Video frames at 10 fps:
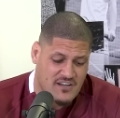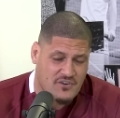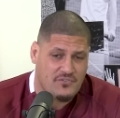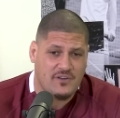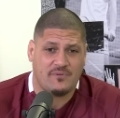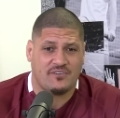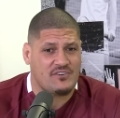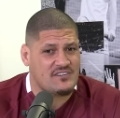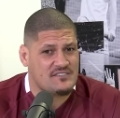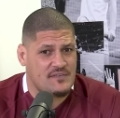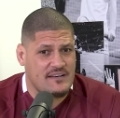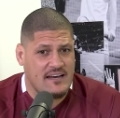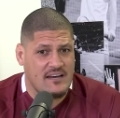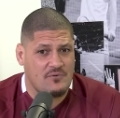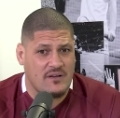Nikarima. He could just fit in
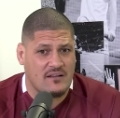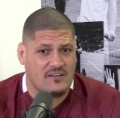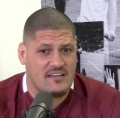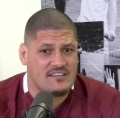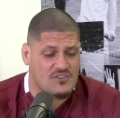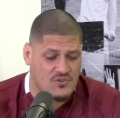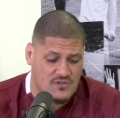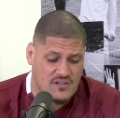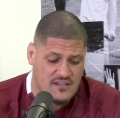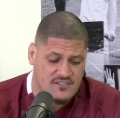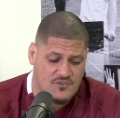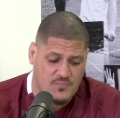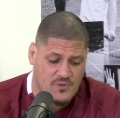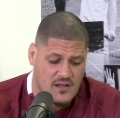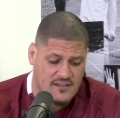anywhere. Like he's a good
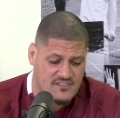player.